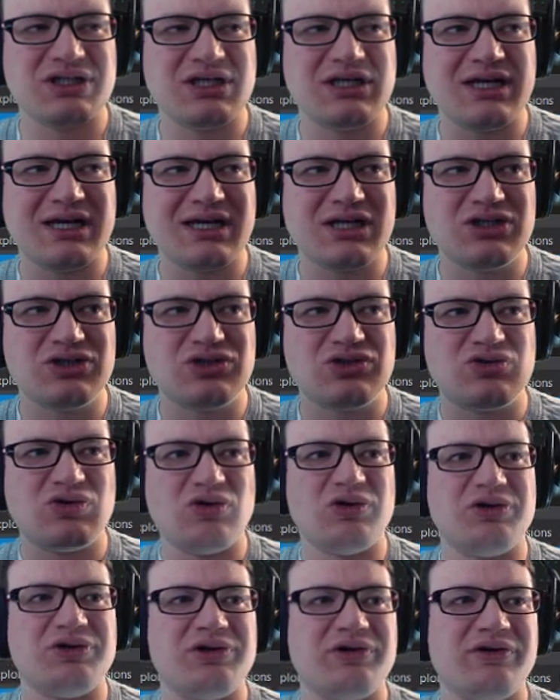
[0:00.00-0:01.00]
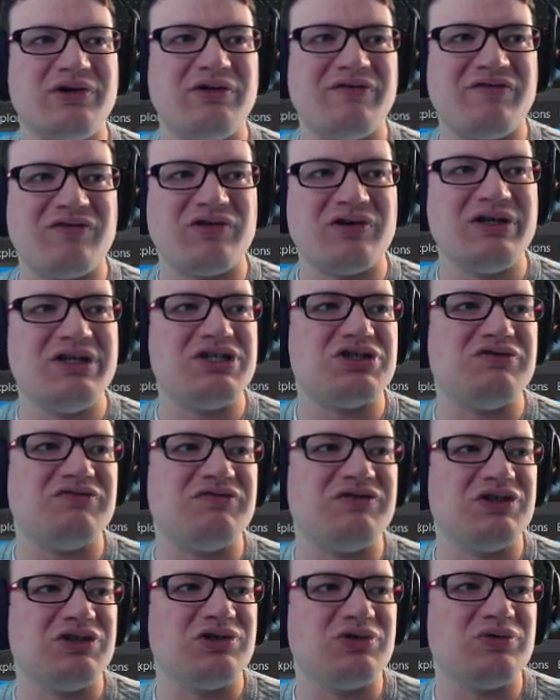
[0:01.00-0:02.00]
say a controller for each
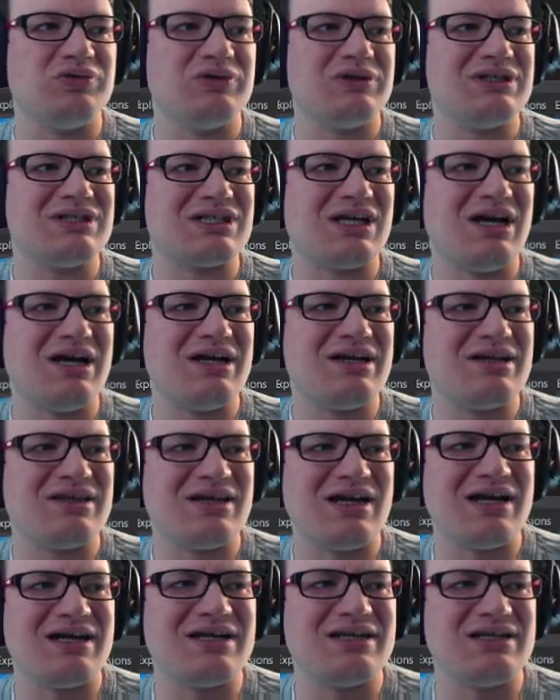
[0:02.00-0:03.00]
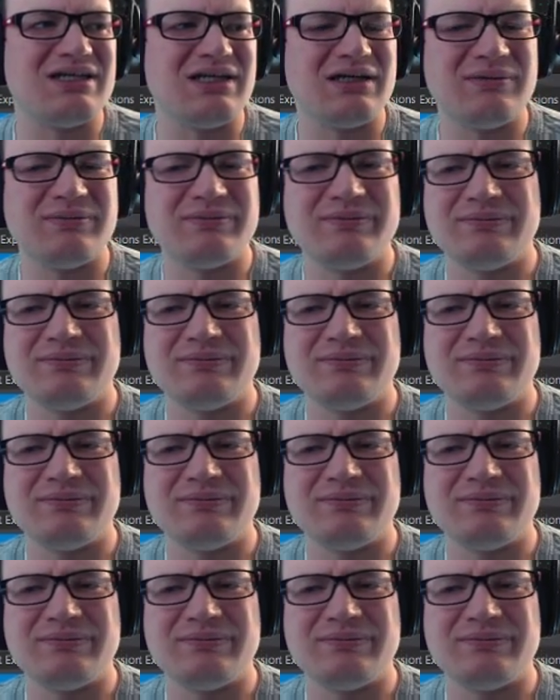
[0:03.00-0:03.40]
view is kind of the idea.